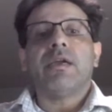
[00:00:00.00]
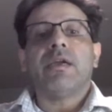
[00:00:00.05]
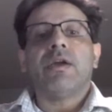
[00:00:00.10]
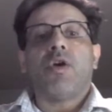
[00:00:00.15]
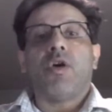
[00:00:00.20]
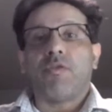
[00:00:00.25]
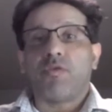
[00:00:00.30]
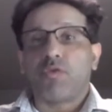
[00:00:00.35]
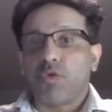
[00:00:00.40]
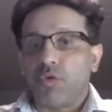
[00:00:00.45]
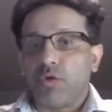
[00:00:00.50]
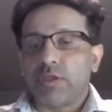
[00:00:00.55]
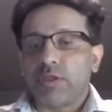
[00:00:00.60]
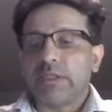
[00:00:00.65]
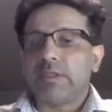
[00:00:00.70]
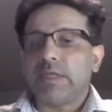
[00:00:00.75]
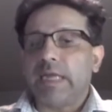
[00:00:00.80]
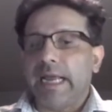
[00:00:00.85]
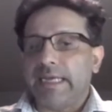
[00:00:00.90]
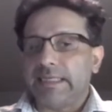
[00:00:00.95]
of
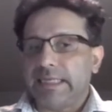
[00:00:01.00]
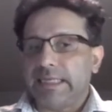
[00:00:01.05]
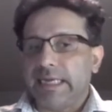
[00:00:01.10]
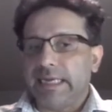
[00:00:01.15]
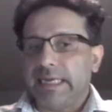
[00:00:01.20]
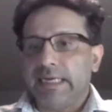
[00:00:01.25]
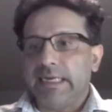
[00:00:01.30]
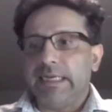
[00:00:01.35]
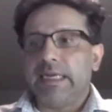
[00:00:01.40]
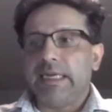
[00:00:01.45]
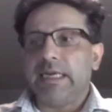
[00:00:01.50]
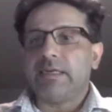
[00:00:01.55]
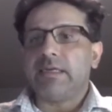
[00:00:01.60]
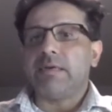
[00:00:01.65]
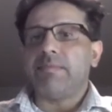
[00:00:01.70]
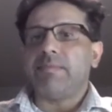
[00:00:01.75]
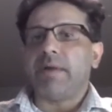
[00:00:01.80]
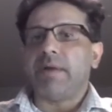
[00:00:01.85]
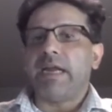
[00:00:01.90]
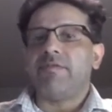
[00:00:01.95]
course, as I indicated,
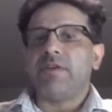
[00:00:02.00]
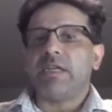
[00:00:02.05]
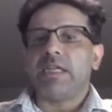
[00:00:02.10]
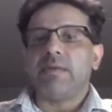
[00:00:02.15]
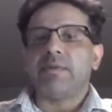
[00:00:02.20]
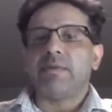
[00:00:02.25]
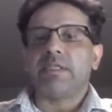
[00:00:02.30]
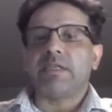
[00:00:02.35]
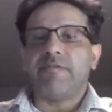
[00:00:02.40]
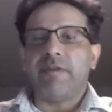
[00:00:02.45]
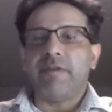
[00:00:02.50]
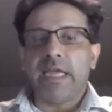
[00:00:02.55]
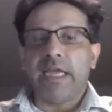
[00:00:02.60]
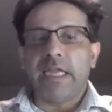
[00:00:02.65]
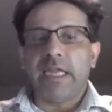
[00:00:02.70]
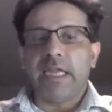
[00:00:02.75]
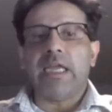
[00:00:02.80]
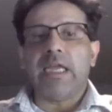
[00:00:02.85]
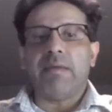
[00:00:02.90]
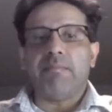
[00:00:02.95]
bind variables are a
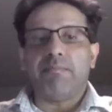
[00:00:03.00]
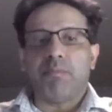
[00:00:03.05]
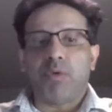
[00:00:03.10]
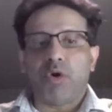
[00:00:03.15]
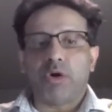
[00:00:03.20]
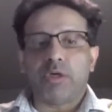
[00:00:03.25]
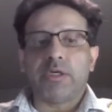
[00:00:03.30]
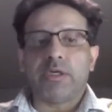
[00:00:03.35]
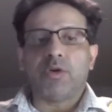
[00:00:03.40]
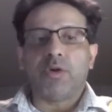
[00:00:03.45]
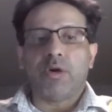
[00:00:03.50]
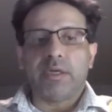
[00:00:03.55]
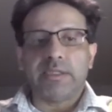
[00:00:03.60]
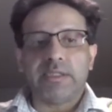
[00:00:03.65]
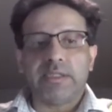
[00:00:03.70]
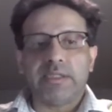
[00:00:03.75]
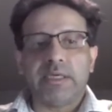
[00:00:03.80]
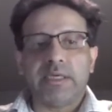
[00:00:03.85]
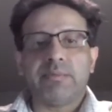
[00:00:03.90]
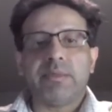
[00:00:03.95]
very important
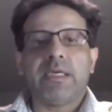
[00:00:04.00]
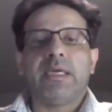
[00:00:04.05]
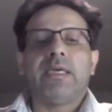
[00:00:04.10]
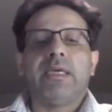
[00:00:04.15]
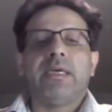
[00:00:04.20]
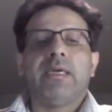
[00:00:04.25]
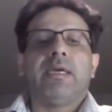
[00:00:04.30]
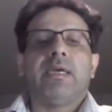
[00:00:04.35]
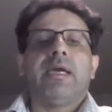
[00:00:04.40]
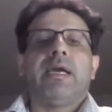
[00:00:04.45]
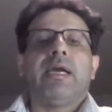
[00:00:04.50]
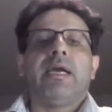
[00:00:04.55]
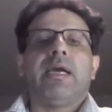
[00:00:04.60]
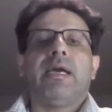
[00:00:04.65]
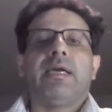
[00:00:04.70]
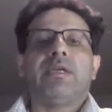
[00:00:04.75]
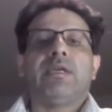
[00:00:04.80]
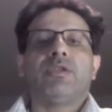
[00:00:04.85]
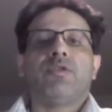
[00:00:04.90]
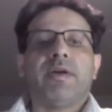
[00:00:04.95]
concept.
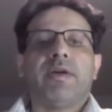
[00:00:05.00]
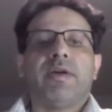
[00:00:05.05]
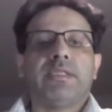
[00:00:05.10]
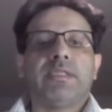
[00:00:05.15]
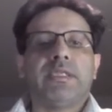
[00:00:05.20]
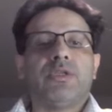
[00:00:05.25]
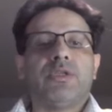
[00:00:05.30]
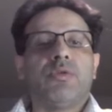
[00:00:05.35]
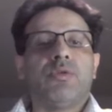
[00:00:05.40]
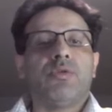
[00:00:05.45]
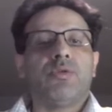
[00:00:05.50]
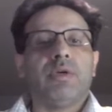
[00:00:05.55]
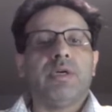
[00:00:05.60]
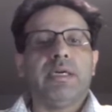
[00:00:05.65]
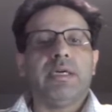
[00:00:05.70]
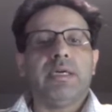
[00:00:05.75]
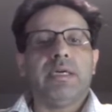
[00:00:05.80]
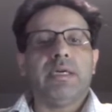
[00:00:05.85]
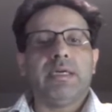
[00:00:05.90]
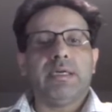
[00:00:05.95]
So once
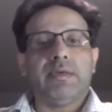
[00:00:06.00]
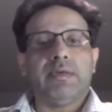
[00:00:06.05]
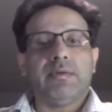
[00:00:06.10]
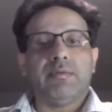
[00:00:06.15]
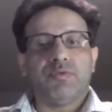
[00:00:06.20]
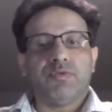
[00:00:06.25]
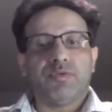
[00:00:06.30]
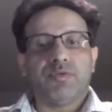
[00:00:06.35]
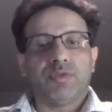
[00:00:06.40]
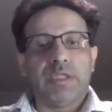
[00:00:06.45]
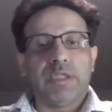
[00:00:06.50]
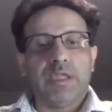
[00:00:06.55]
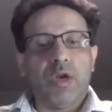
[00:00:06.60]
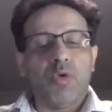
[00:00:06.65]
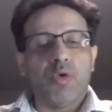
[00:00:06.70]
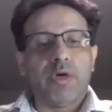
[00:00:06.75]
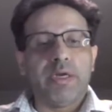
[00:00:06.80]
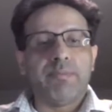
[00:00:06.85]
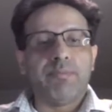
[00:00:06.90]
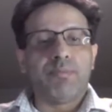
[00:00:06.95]
the
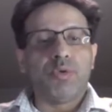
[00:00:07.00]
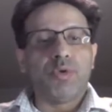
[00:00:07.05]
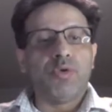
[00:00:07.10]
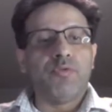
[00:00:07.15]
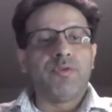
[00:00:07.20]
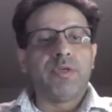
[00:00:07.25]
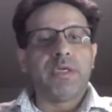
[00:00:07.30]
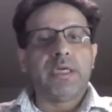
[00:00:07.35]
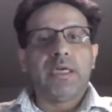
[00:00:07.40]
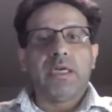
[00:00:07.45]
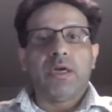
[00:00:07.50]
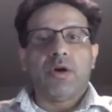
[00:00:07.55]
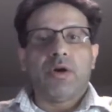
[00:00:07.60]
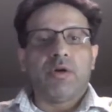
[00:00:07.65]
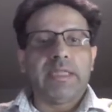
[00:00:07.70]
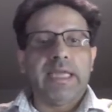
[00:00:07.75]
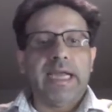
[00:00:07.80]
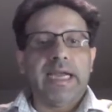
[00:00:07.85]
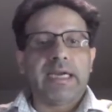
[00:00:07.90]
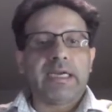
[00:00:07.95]
load improved
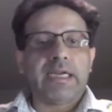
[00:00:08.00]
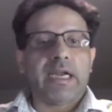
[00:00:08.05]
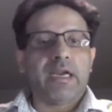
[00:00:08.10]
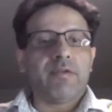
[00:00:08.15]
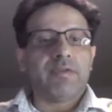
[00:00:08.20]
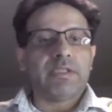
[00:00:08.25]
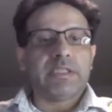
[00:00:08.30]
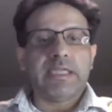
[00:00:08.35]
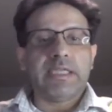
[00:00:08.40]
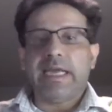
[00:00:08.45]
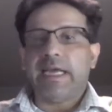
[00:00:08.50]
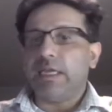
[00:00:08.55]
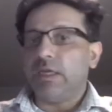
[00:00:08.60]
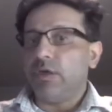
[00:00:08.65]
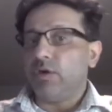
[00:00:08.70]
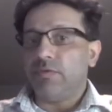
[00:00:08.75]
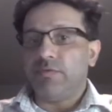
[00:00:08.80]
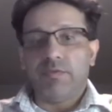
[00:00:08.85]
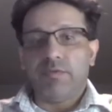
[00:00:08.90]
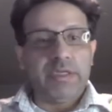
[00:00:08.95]
on that kind of a
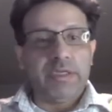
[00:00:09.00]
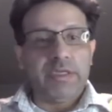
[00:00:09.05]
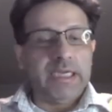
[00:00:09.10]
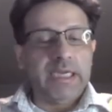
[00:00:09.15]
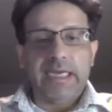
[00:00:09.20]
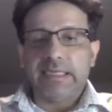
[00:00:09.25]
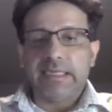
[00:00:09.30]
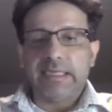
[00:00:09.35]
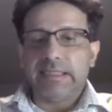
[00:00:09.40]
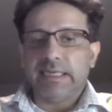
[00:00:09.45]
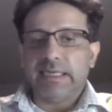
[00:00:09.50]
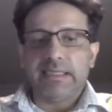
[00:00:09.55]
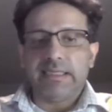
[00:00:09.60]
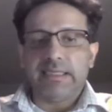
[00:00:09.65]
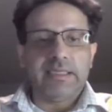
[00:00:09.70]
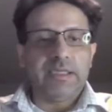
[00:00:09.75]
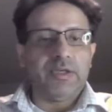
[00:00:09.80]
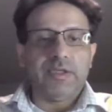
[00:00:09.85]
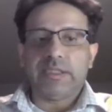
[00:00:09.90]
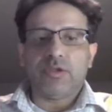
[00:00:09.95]
scenario, we realized that
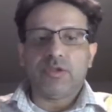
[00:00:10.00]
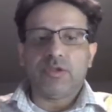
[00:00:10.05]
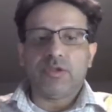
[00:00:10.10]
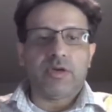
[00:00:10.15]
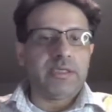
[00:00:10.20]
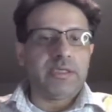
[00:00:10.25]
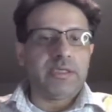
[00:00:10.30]
it's not